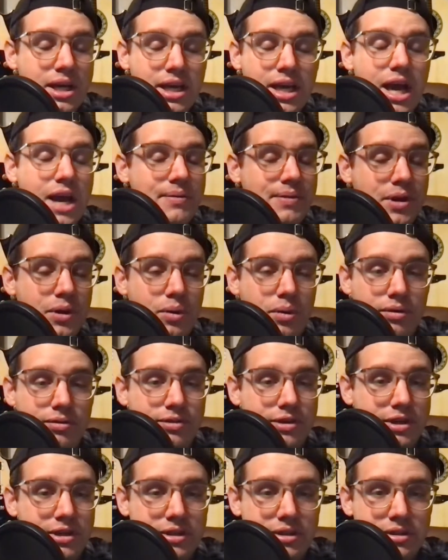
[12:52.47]
I mean,
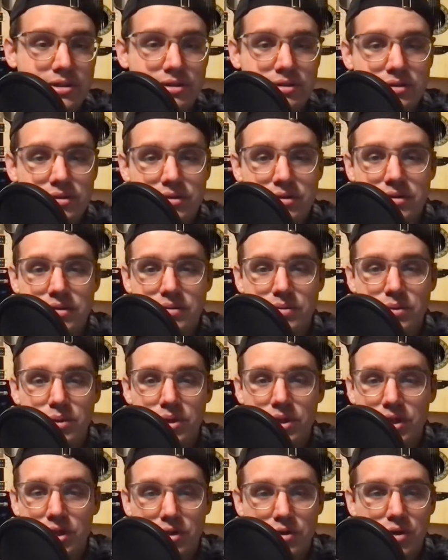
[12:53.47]
Horford
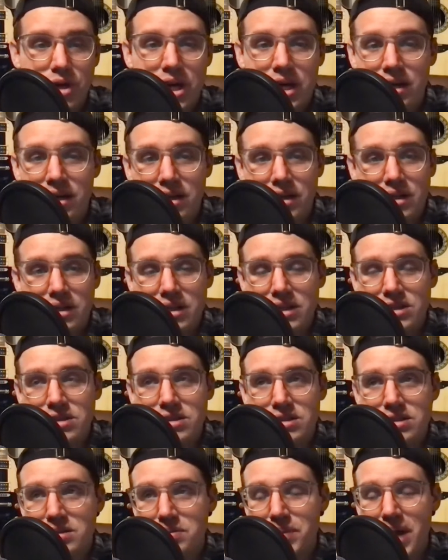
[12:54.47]
will look great. And
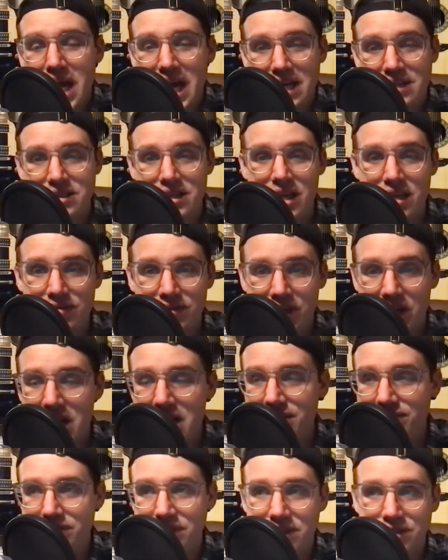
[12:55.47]
this is a pass-heavy
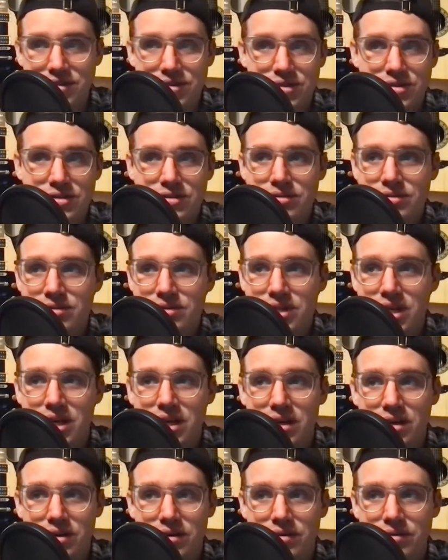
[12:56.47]
offense.
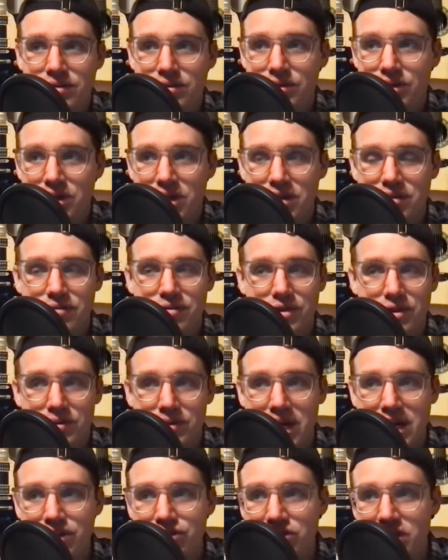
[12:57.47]
They're looking for the
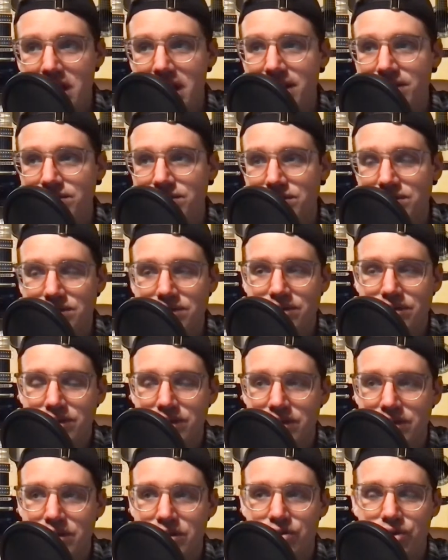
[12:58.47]
right shots.
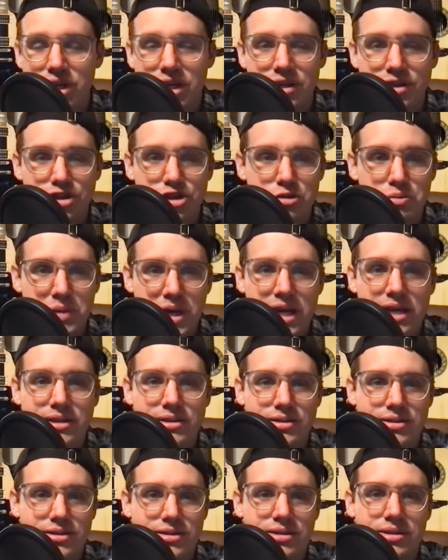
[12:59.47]
They're creating
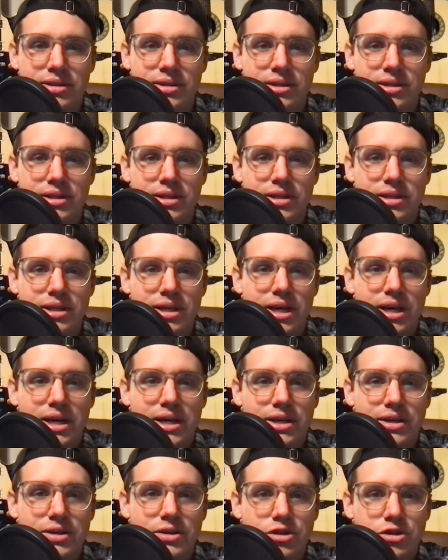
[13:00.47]
space.
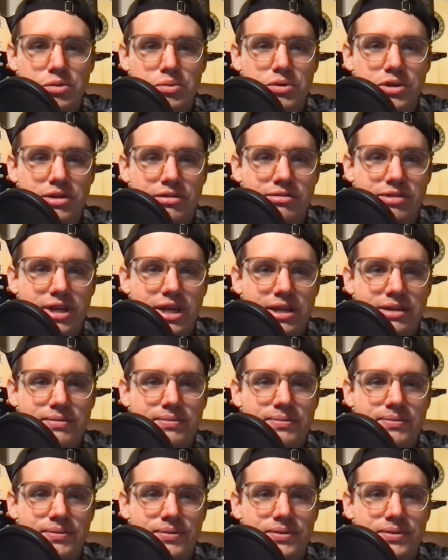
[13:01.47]
It was pretty fun.